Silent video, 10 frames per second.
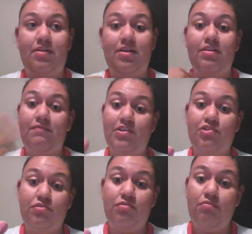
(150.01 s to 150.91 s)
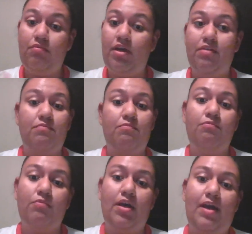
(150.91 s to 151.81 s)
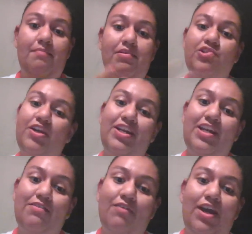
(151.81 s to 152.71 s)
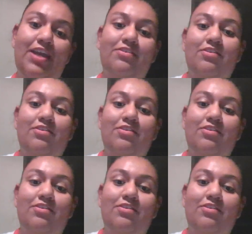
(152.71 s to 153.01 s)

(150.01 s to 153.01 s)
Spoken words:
individual, I'm a trainee, right?